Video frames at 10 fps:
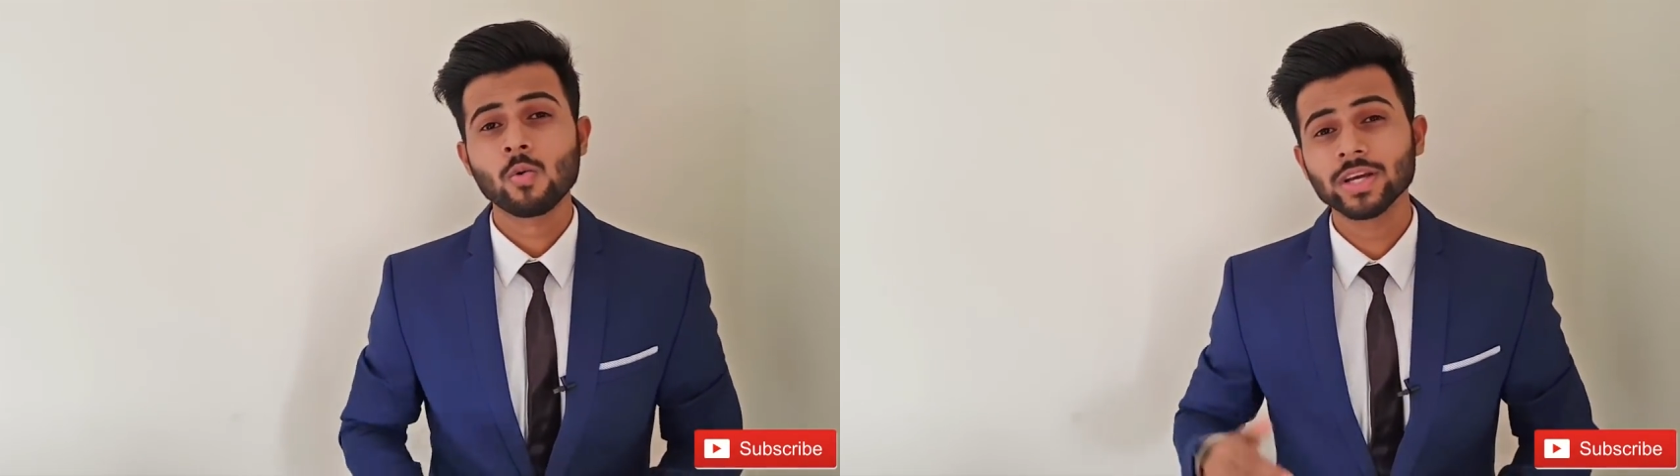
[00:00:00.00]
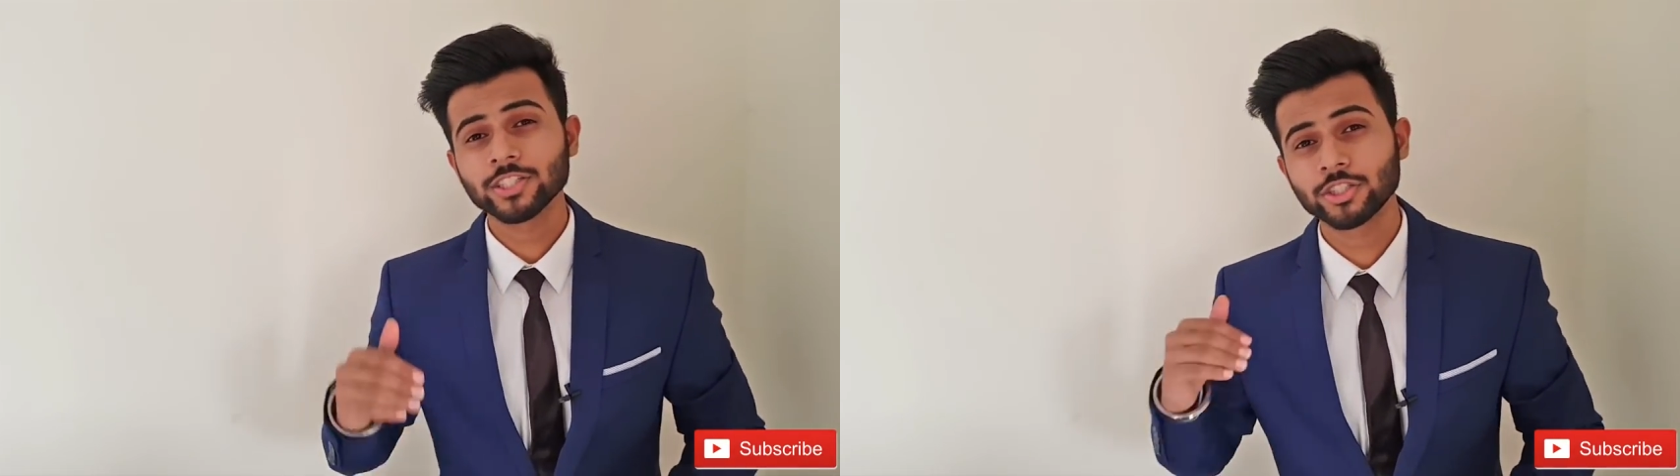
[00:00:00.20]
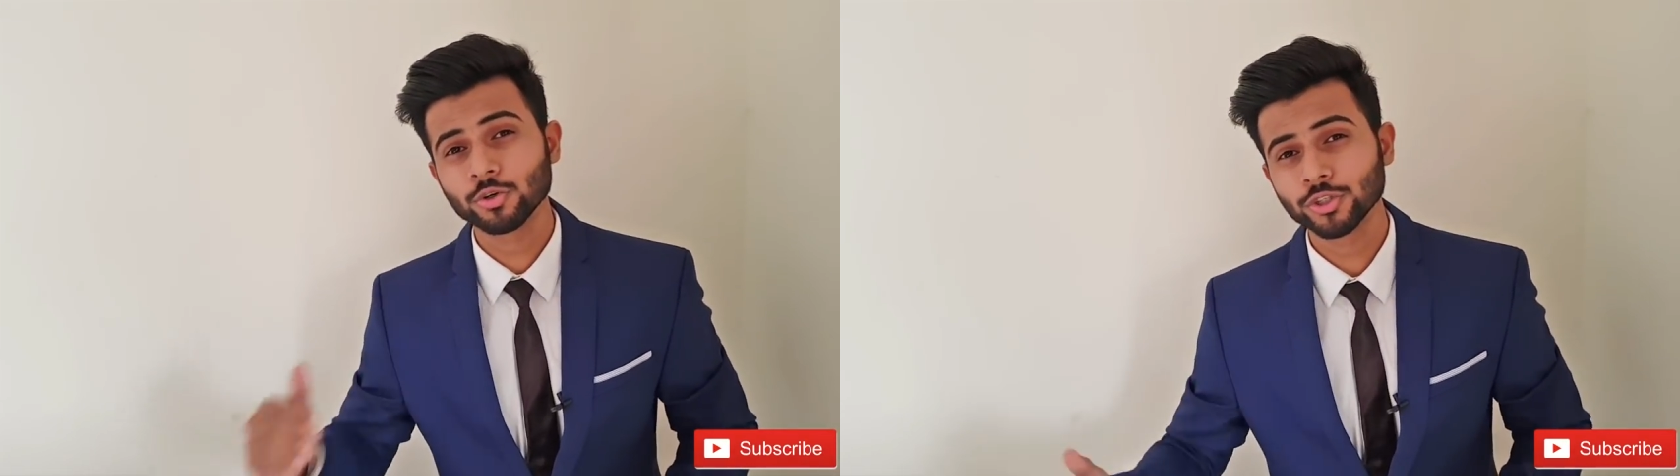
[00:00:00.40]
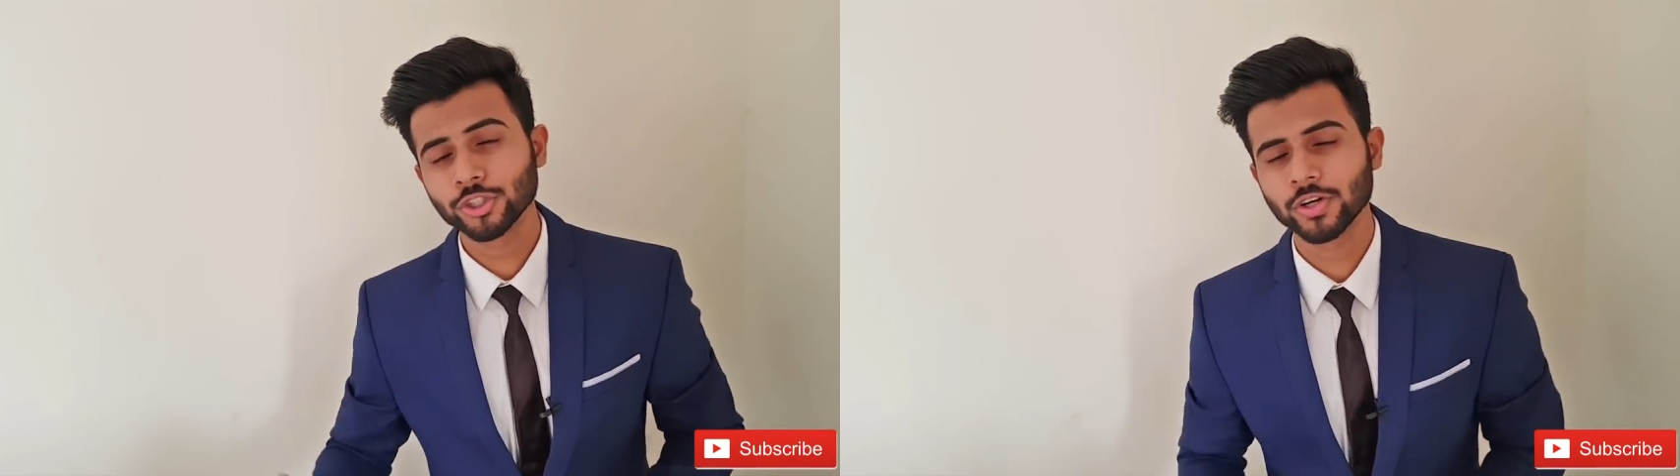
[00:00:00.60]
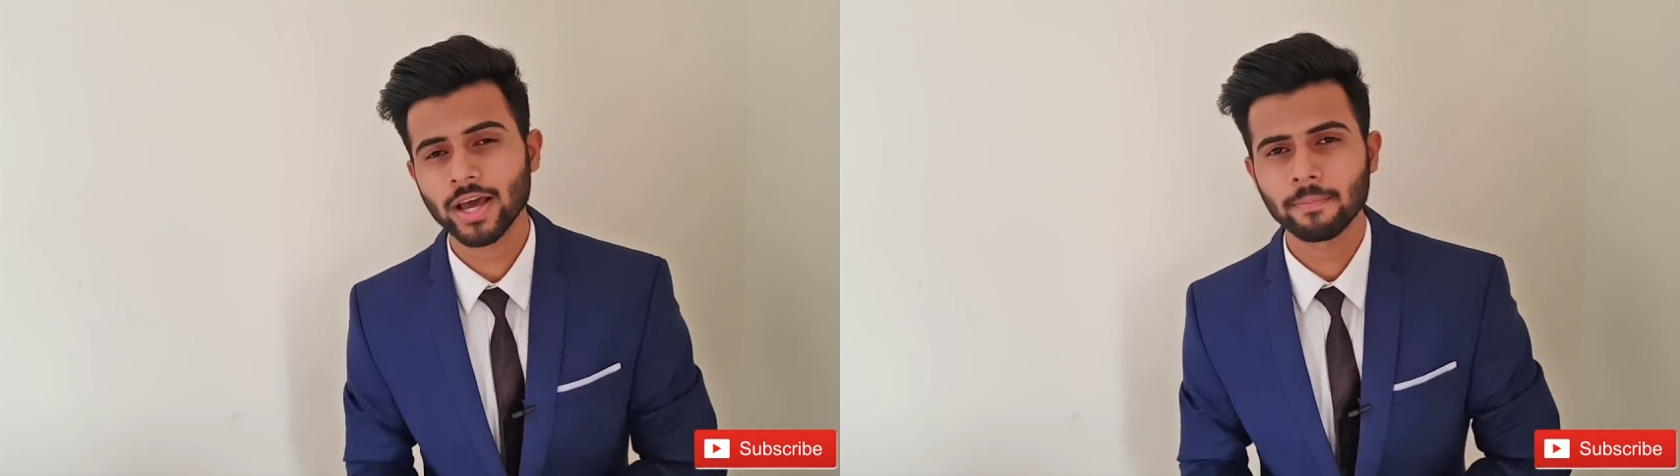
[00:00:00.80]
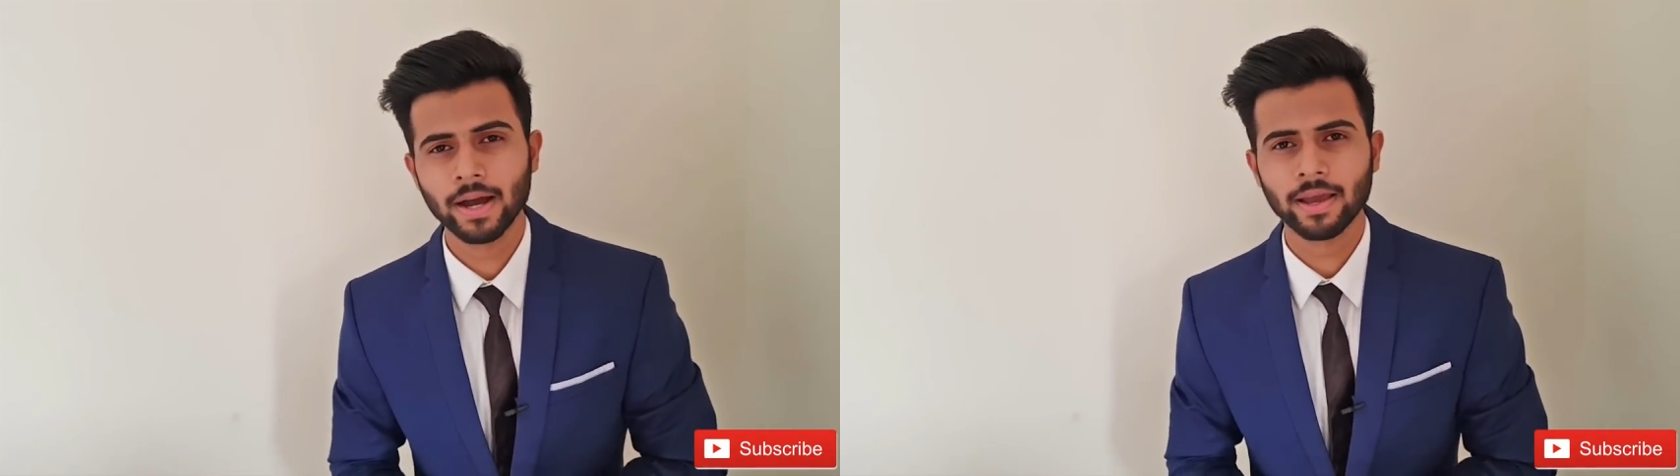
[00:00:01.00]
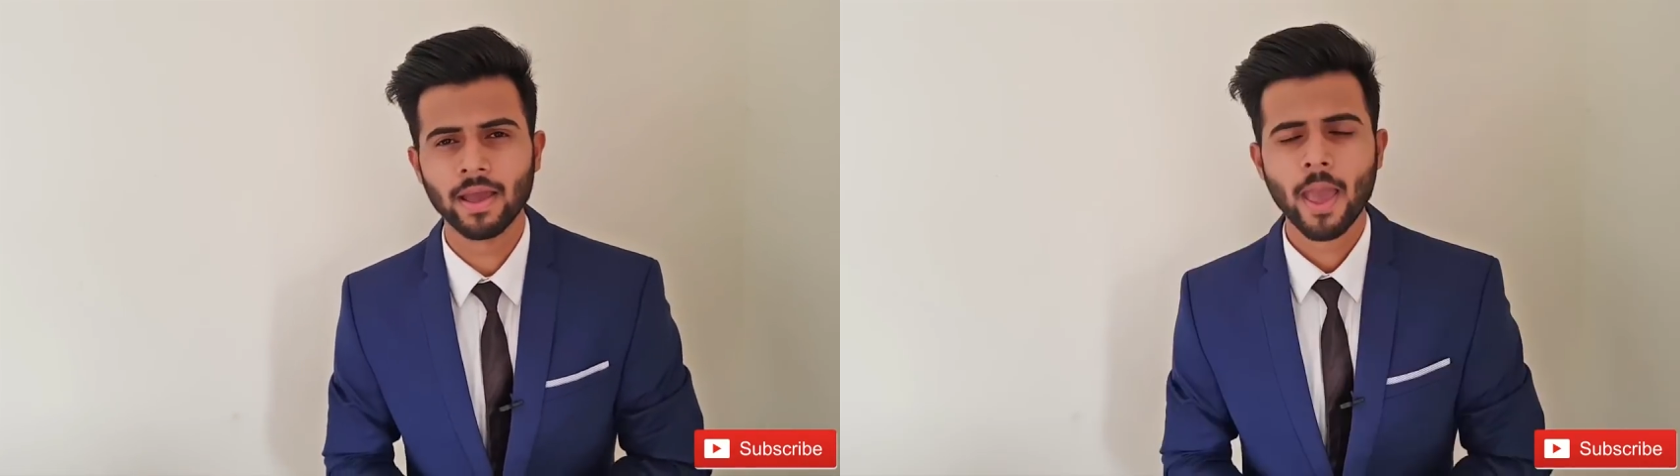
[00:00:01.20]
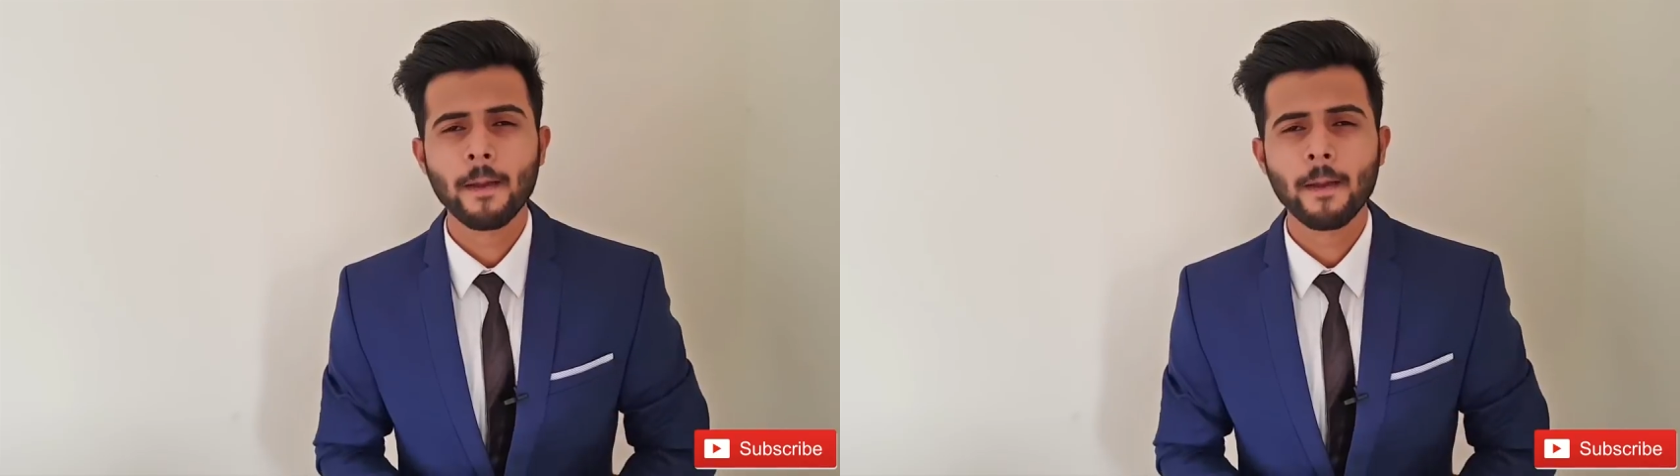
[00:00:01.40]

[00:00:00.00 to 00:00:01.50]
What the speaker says: which shoes should I buy.